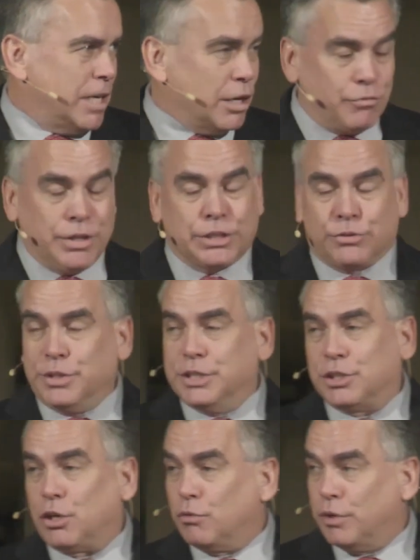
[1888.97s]
Our victory
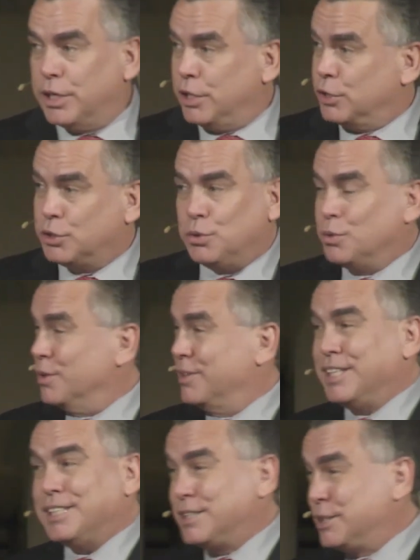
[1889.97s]
is already
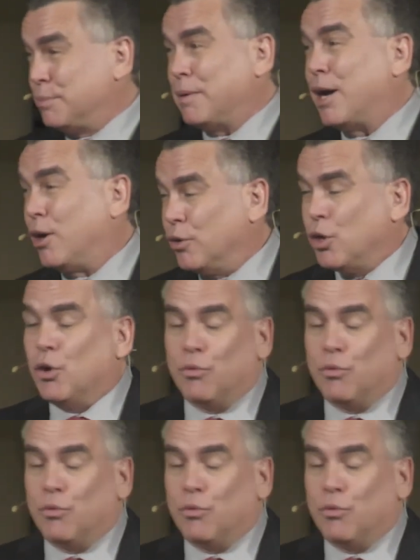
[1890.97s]
assured. This is about